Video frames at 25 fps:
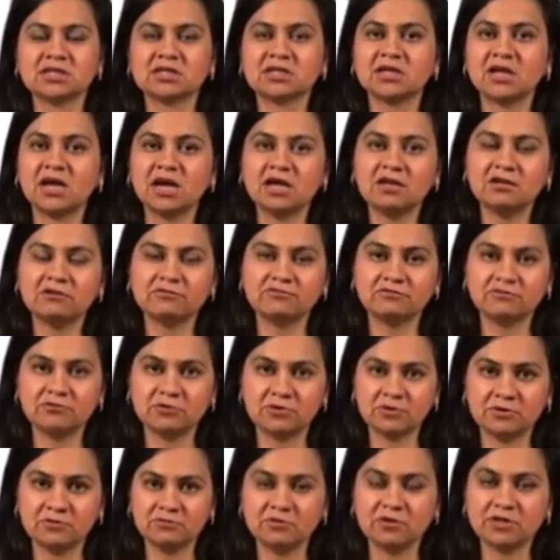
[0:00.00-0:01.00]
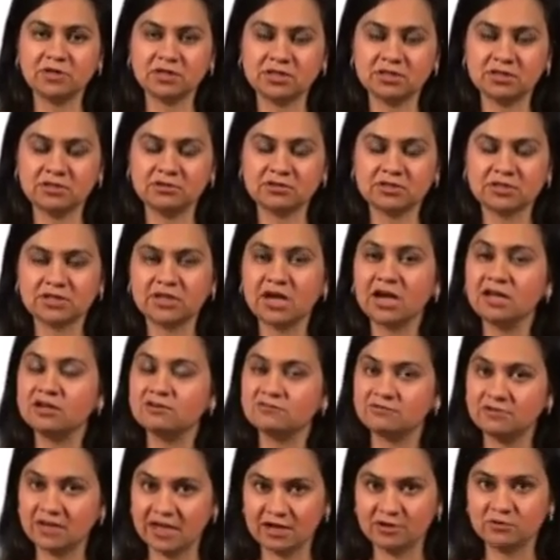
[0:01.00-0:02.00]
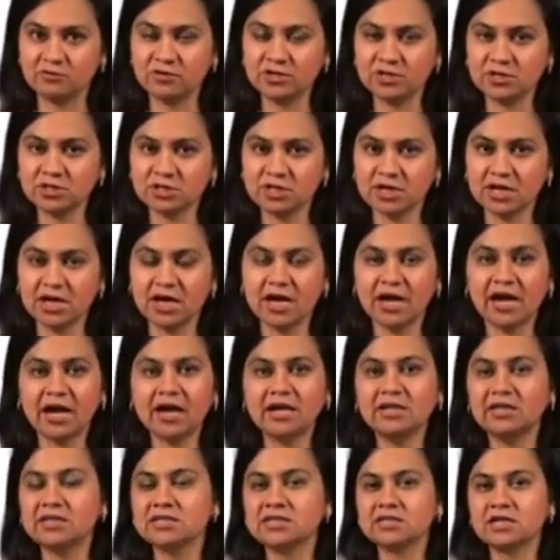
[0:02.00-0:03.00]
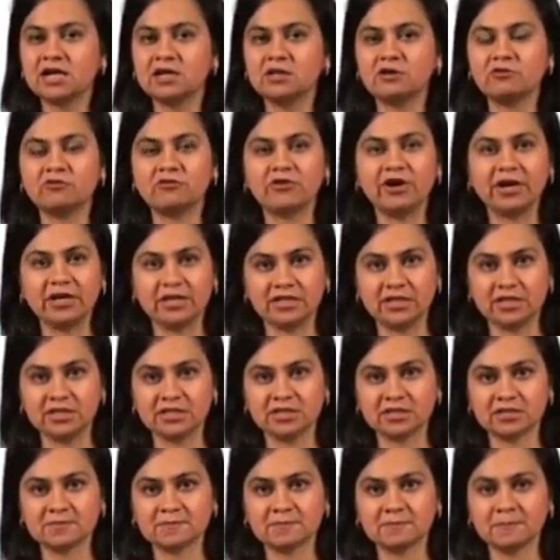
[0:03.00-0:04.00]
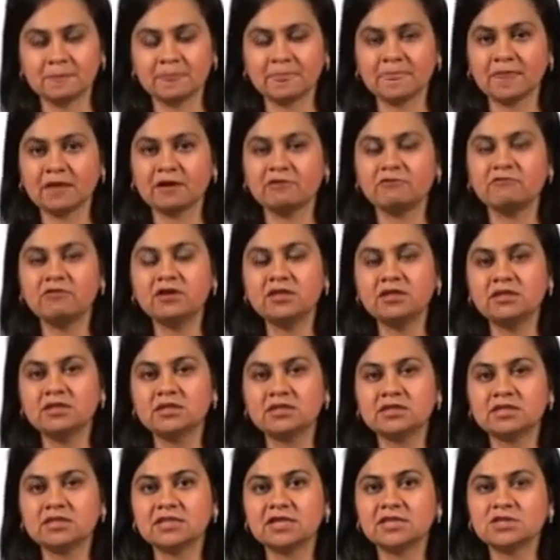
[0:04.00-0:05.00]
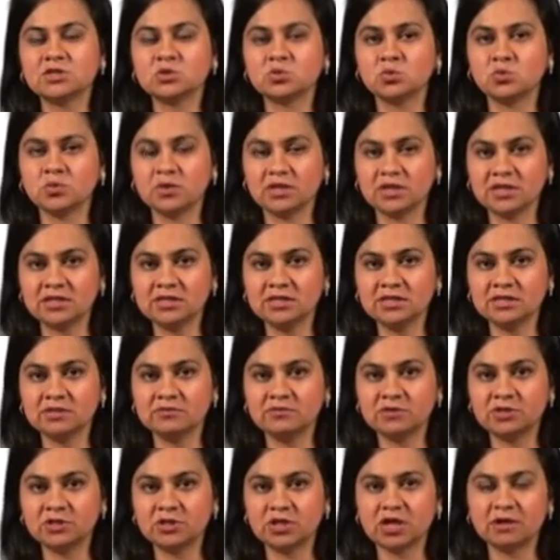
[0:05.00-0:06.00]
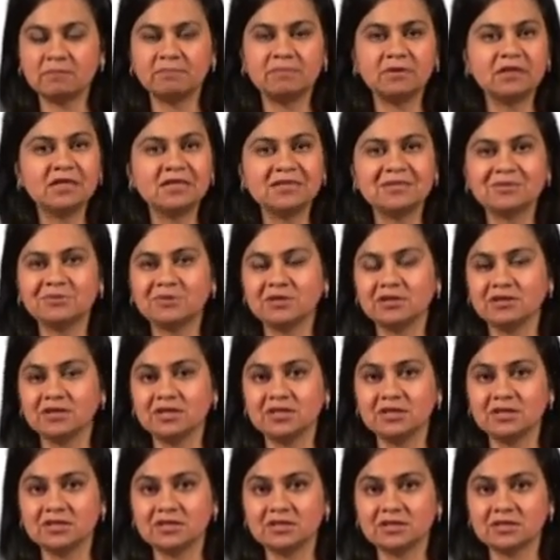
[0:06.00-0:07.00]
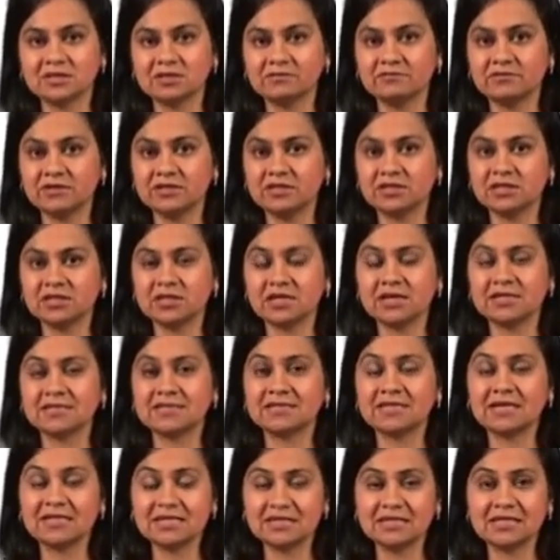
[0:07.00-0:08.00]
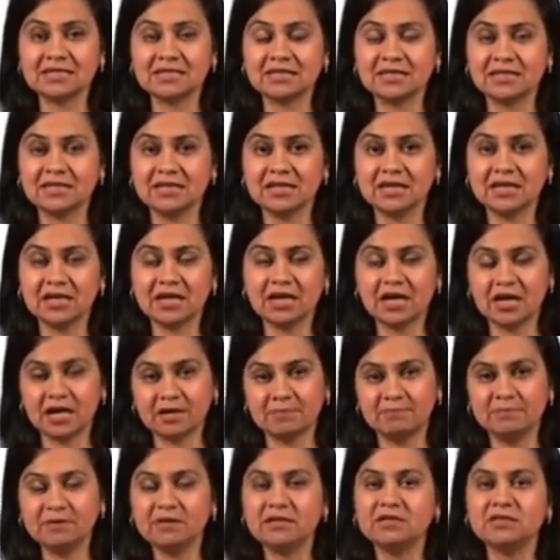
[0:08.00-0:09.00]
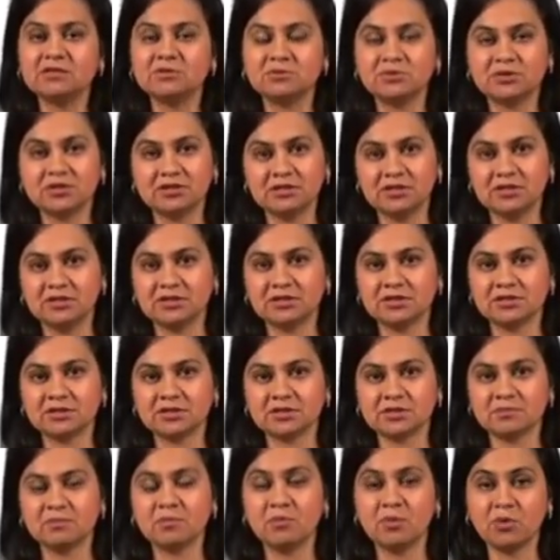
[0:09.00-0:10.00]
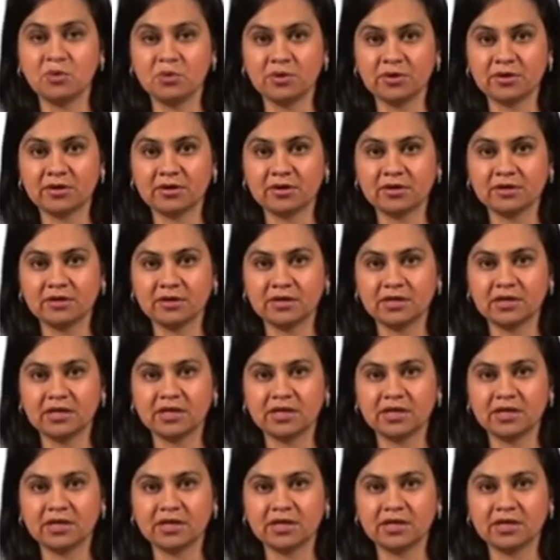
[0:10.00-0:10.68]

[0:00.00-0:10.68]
the style of language and the style of writings with such words which appeal to the readers, which aesthetically appeal to the readers more.